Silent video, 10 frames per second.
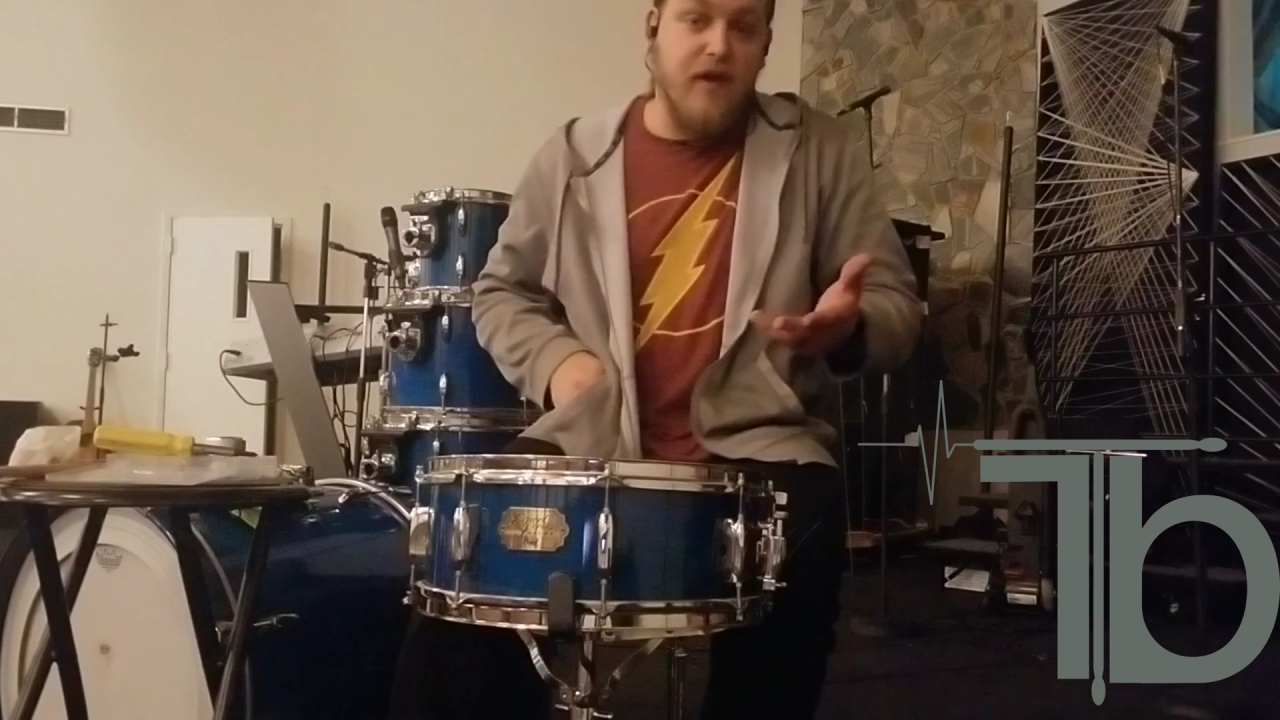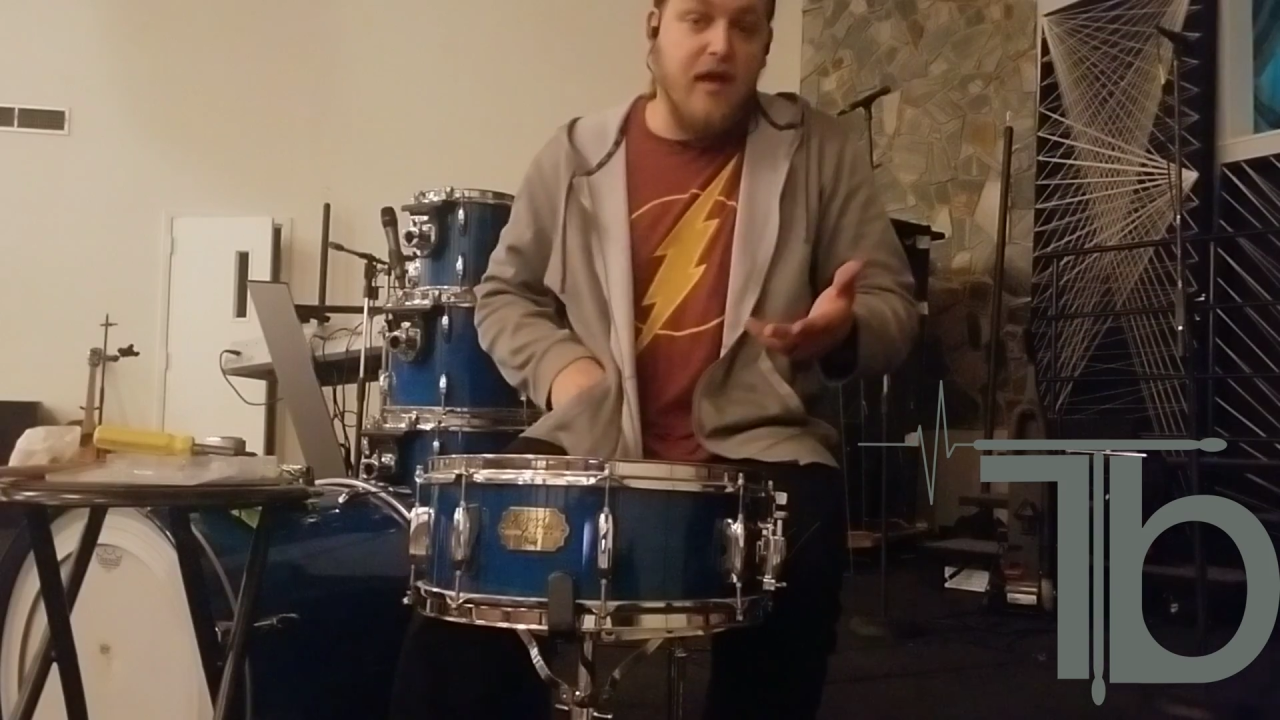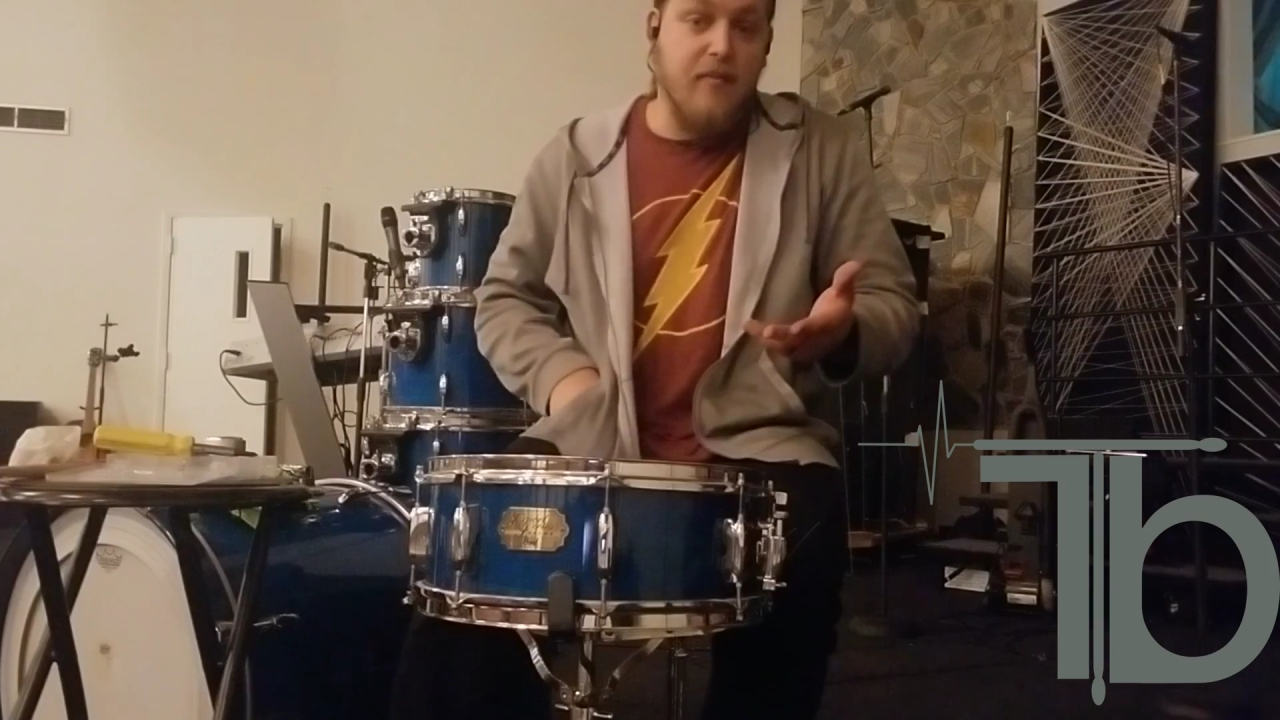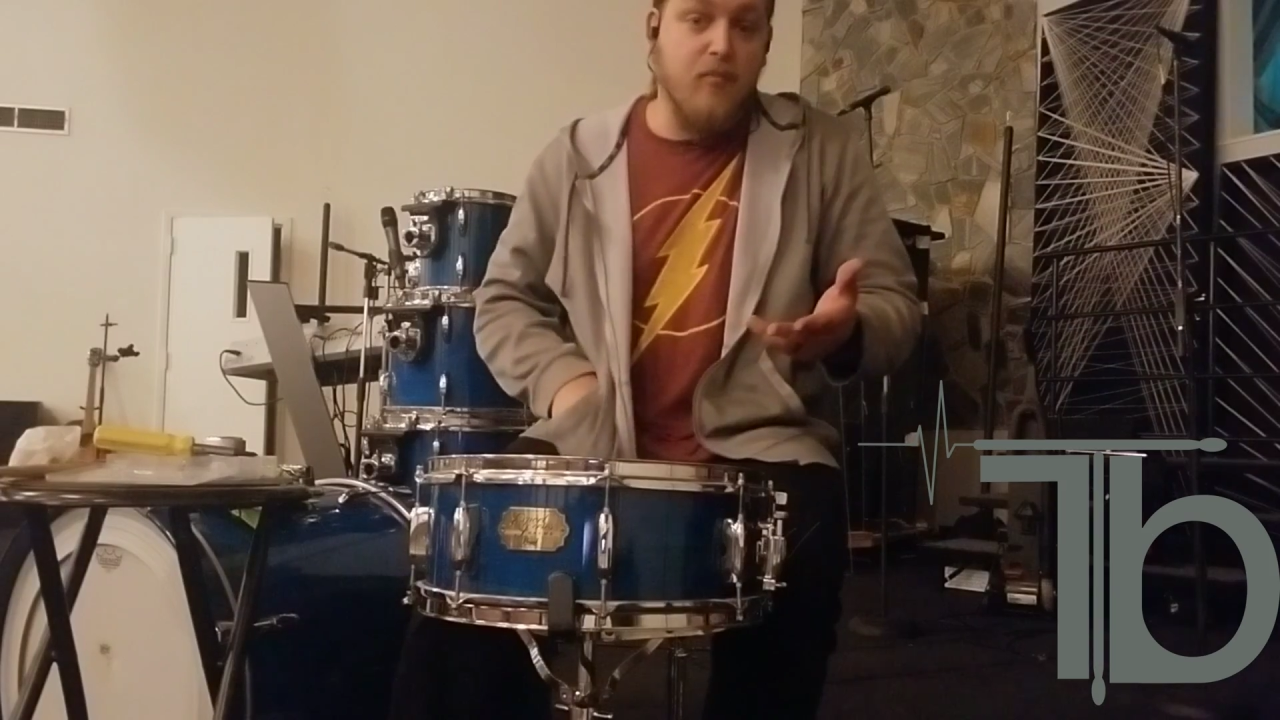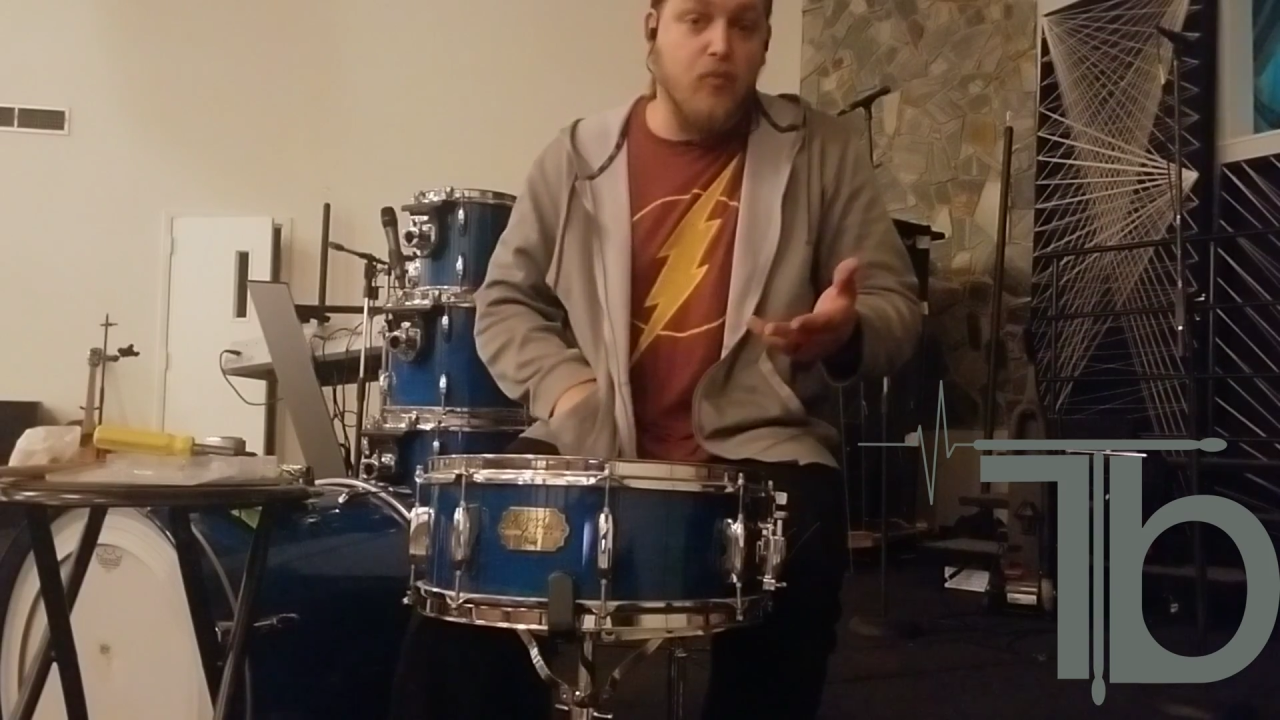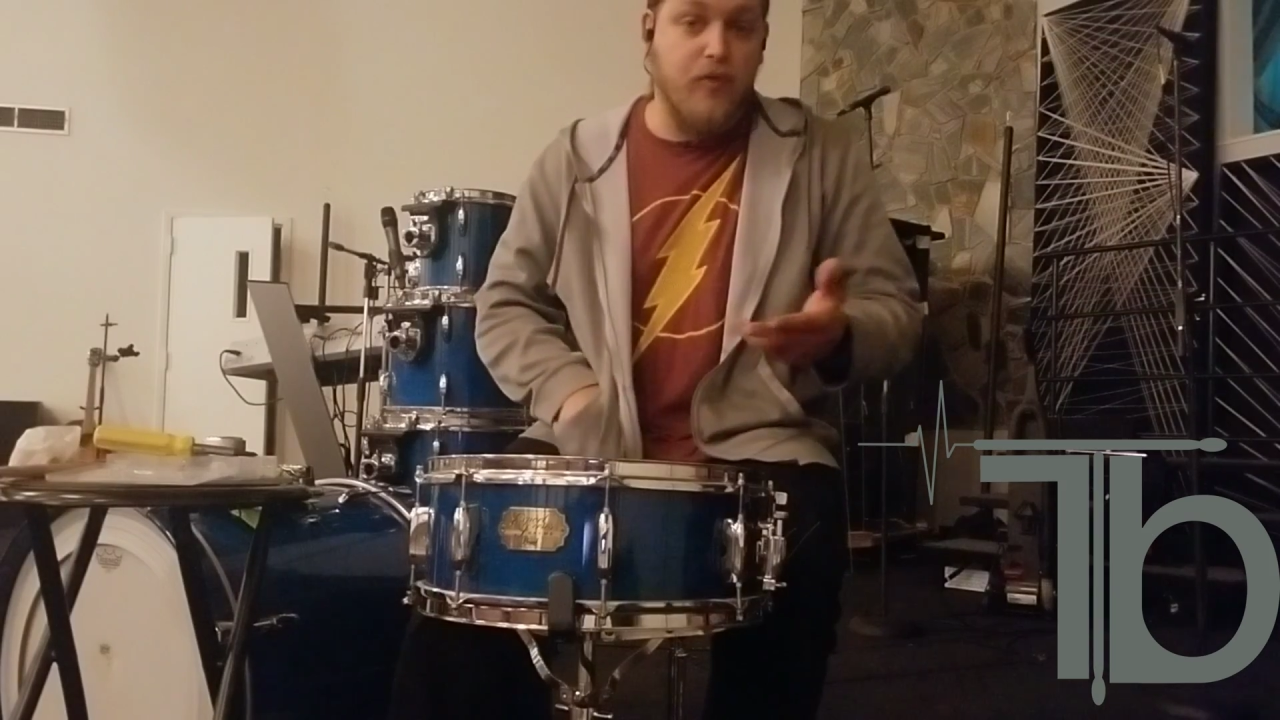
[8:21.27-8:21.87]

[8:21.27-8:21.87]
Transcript: the aim